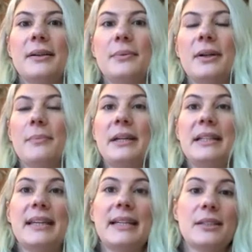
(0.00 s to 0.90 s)
We are a
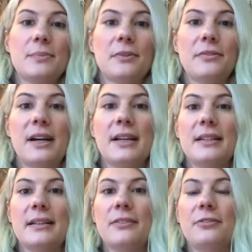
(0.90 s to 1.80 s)
big data
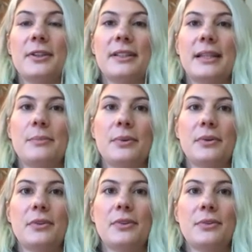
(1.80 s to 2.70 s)
provider, for
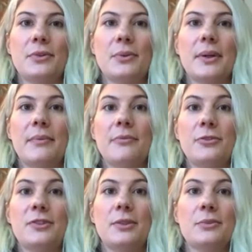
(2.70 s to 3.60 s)
example, through
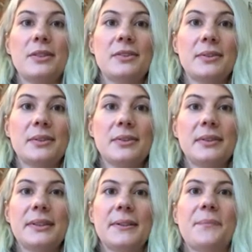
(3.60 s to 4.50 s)
FTSE Russell,